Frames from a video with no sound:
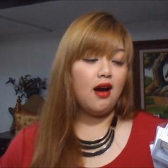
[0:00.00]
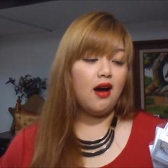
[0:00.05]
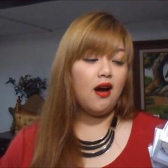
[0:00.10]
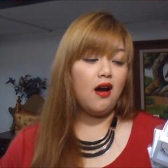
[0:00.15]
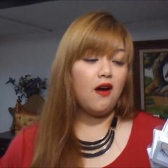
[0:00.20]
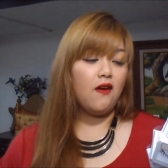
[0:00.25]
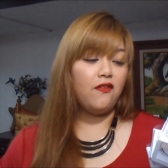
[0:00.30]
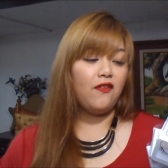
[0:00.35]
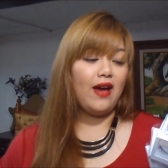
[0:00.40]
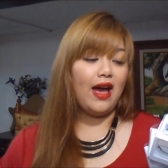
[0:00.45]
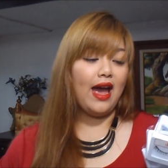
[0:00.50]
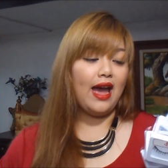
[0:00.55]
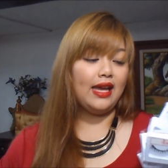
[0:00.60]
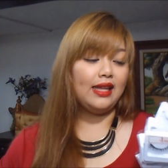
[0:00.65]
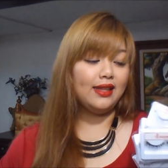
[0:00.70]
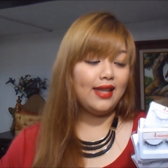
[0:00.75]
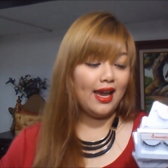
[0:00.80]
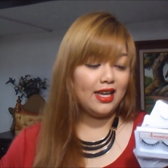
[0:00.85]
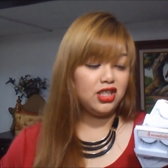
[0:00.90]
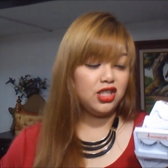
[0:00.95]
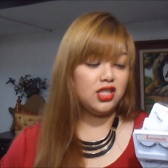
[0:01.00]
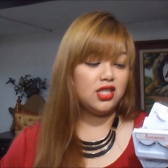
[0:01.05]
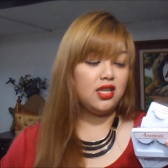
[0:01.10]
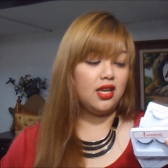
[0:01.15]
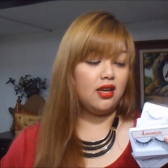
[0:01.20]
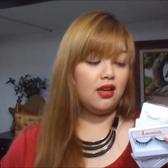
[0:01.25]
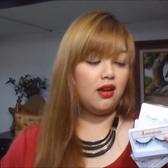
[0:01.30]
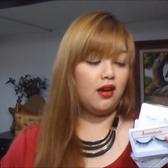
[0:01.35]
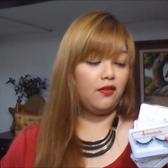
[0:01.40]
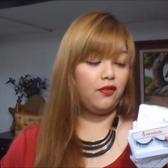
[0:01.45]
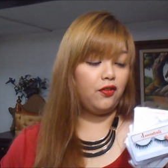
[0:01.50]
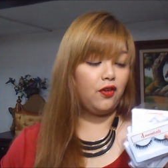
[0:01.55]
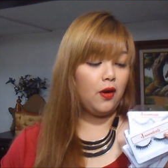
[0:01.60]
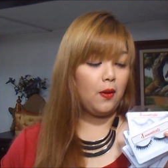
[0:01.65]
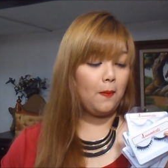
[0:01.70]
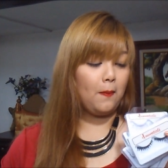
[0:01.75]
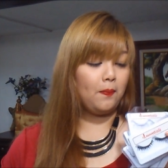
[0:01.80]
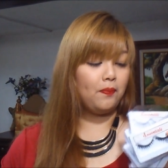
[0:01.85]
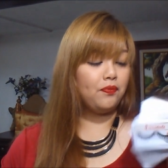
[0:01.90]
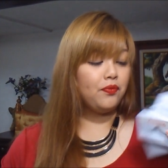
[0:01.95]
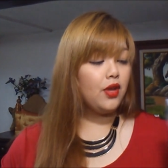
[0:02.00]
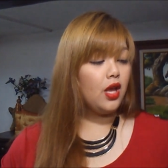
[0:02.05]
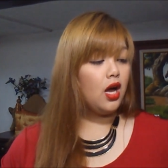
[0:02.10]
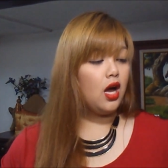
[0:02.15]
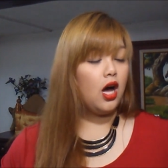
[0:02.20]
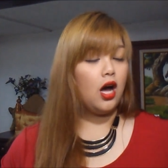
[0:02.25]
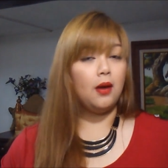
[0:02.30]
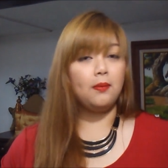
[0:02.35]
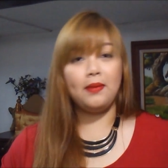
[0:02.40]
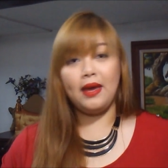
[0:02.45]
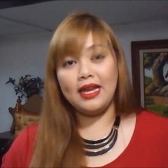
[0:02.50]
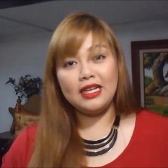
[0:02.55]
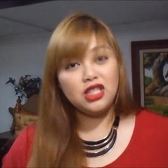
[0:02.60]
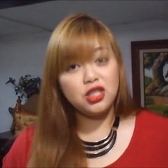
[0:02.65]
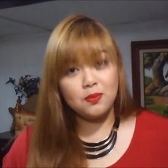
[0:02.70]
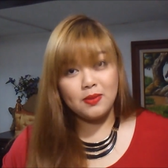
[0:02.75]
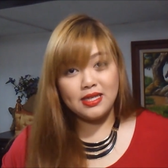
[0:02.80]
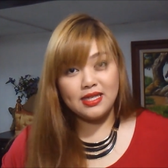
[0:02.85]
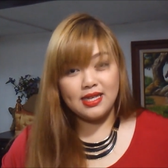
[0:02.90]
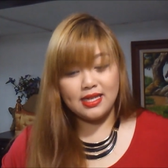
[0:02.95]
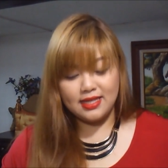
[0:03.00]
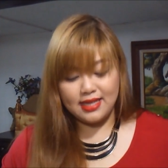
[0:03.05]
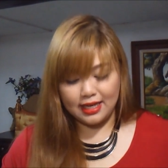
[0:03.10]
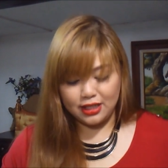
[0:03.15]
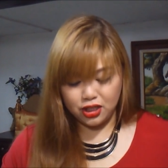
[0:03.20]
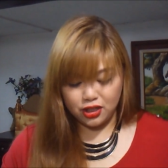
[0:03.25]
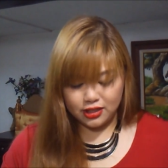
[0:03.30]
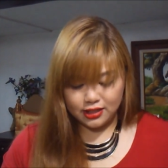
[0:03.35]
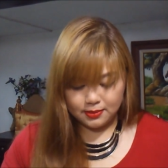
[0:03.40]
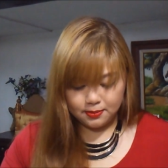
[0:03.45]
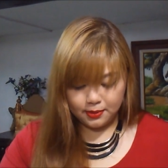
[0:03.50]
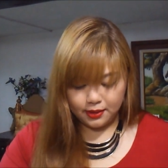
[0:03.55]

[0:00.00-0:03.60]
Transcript: of eyelashes that I got from um, HBC Essentials,